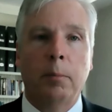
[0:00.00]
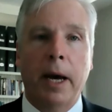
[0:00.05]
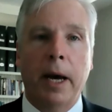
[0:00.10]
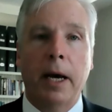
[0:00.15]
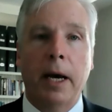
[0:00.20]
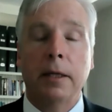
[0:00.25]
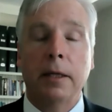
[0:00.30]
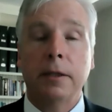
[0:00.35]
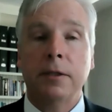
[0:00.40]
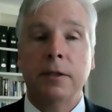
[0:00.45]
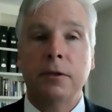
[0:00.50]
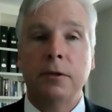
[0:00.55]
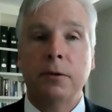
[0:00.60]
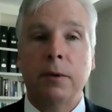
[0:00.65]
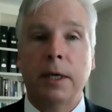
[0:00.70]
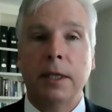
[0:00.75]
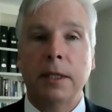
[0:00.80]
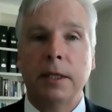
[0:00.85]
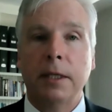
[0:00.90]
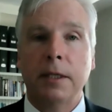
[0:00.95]
balance due
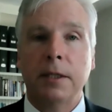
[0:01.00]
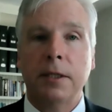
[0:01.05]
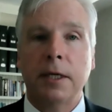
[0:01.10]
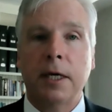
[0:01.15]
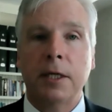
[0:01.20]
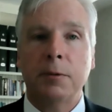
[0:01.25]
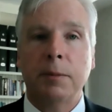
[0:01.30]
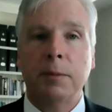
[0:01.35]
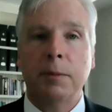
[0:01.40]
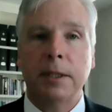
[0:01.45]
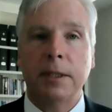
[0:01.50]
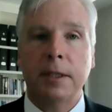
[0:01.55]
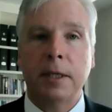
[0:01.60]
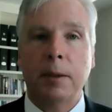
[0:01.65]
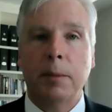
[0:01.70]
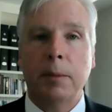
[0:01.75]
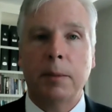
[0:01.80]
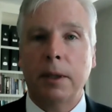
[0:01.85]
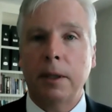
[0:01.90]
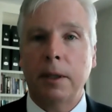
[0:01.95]
on the assessment,
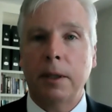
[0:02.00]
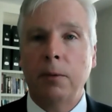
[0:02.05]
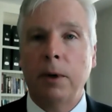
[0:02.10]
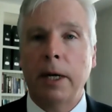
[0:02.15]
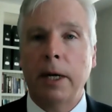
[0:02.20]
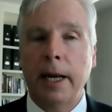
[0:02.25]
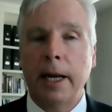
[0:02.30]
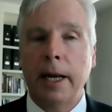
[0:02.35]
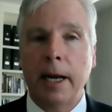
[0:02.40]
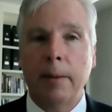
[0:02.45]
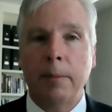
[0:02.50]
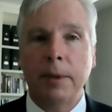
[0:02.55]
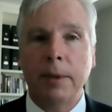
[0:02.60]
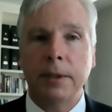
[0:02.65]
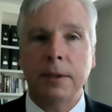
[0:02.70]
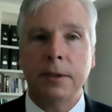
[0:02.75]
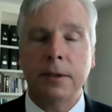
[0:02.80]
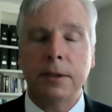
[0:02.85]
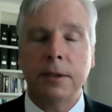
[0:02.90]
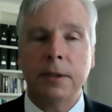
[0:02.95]
typically what
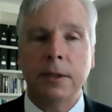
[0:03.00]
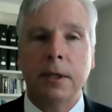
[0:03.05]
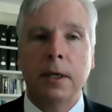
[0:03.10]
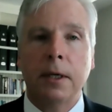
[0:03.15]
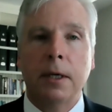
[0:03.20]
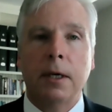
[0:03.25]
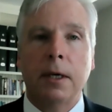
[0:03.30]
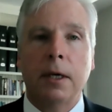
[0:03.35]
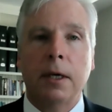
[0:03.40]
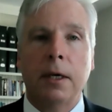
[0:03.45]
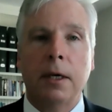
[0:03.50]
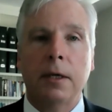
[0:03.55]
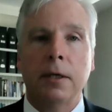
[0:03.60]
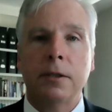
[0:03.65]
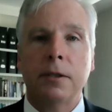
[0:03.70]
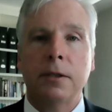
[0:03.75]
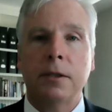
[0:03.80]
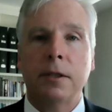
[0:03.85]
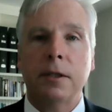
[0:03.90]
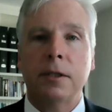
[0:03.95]
happens
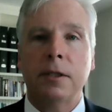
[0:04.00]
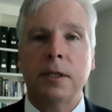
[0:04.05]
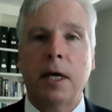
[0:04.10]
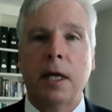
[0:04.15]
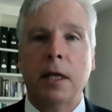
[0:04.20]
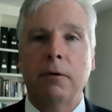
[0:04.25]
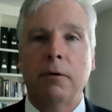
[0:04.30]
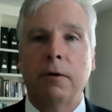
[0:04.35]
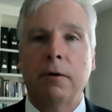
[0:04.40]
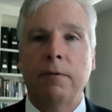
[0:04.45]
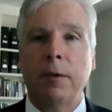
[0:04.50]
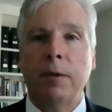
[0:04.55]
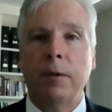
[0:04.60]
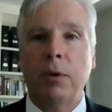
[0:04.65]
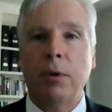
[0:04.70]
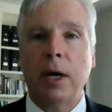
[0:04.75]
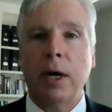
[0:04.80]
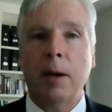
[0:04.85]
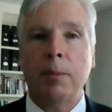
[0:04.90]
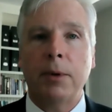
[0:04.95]
is the seller of the
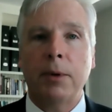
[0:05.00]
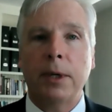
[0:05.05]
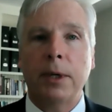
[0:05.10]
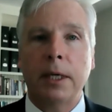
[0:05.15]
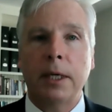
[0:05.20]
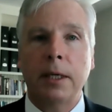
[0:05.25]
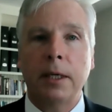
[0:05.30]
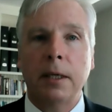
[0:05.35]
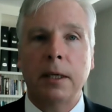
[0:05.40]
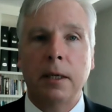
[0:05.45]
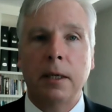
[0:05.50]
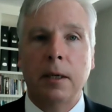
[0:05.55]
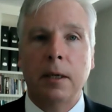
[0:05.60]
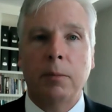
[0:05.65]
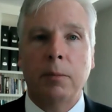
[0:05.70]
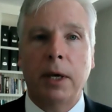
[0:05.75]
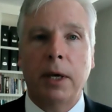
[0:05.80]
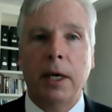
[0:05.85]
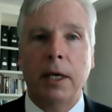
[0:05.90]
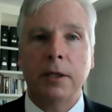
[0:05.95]
property
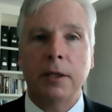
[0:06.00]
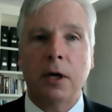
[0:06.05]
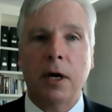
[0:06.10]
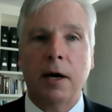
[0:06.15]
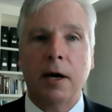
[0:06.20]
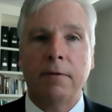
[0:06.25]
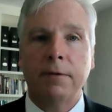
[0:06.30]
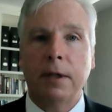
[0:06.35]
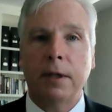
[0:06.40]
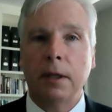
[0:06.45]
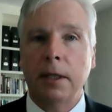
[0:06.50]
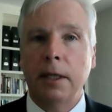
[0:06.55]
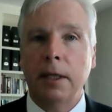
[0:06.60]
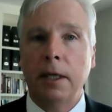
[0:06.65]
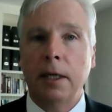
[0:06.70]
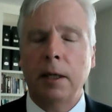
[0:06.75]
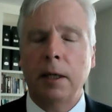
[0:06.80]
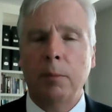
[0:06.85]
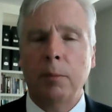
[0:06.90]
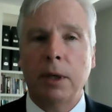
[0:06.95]
pays off the
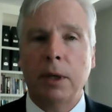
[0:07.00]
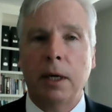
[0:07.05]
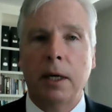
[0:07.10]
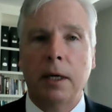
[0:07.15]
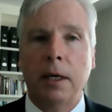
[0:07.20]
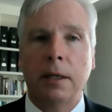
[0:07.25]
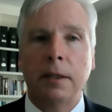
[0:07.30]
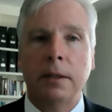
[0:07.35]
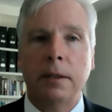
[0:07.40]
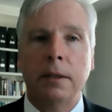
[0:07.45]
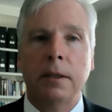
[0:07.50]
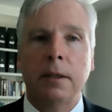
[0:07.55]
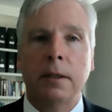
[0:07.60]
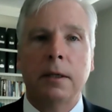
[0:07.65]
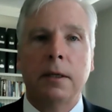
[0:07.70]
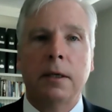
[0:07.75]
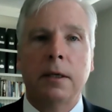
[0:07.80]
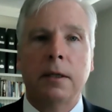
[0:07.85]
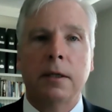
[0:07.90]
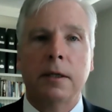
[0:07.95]
lien upon
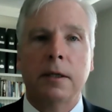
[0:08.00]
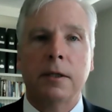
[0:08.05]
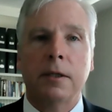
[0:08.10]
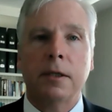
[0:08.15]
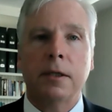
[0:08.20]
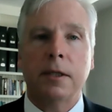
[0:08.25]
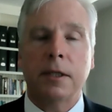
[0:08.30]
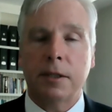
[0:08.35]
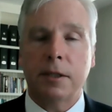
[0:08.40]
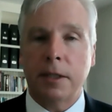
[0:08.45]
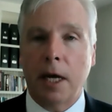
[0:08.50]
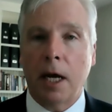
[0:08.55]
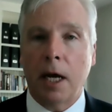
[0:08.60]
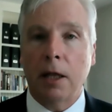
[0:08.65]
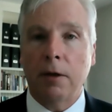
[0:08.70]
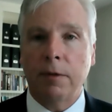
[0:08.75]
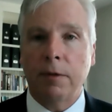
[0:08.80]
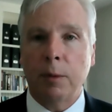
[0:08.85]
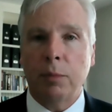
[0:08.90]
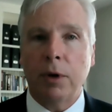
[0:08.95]
the
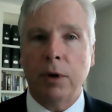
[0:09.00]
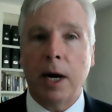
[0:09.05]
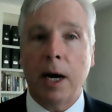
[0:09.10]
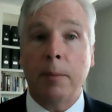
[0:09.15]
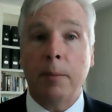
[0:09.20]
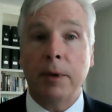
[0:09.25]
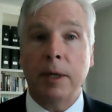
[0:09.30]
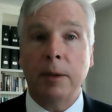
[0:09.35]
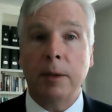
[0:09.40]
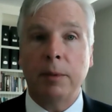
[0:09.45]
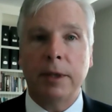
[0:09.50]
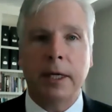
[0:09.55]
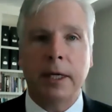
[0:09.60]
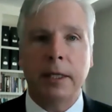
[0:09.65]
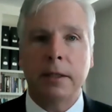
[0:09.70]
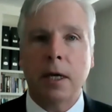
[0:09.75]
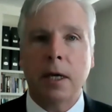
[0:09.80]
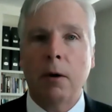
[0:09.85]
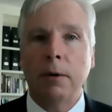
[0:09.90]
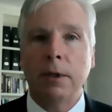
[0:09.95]
sale of the property. But
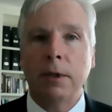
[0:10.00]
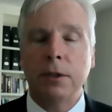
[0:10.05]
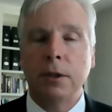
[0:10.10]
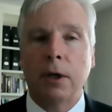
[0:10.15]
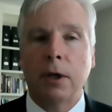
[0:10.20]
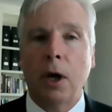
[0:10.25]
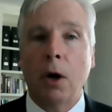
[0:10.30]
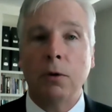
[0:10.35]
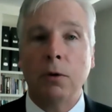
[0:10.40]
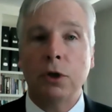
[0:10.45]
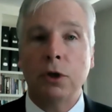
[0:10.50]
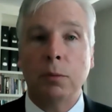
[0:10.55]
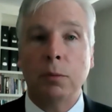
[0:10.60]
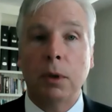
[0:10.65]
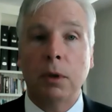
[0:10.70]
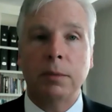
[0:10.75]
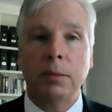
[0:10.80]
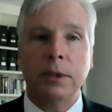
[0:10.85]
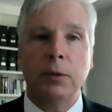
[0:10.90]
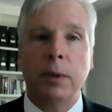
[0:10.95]
that's always
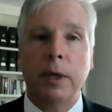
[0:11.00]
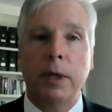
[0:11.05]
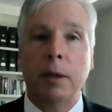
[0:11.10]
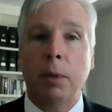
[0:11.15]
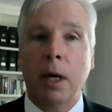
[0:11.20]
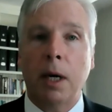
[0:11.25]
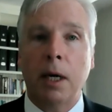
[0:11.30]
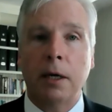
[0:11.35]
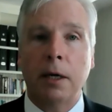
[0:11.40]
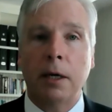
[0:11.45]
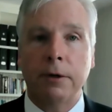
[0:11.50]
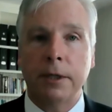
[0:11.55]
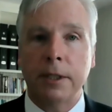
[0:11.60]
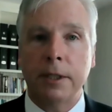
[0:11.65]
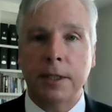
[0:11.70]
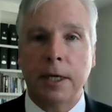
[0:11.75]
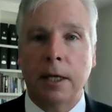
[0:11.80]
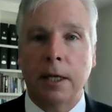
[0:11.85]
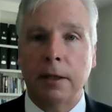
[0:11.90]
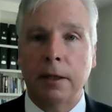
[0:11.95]
negotiable between a buyer and a
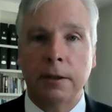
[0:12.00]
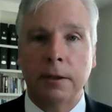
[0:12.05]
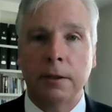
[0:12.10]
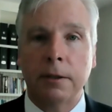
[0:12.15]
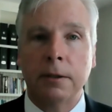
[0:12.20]
seller.